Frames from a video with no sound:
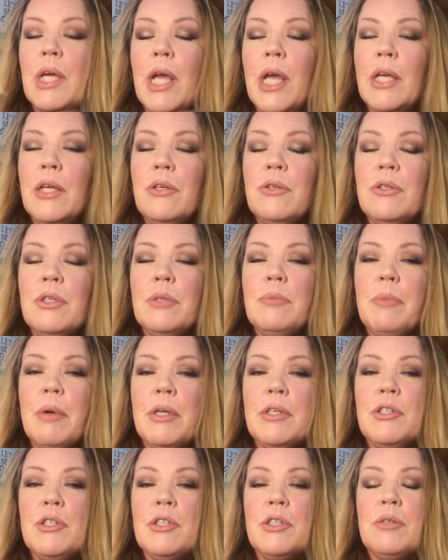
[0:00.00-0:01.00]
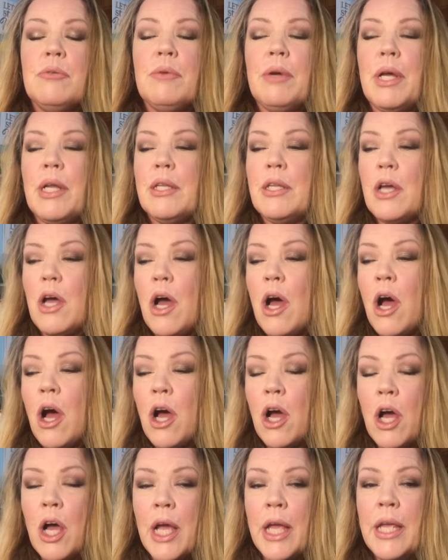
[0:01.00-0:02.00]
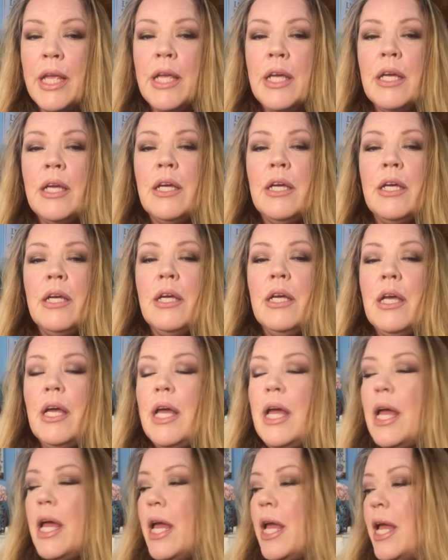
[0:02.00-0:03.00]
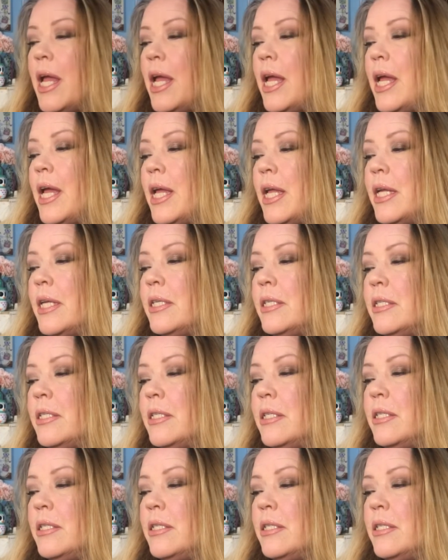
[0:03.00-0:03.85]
use sponges around the eye, and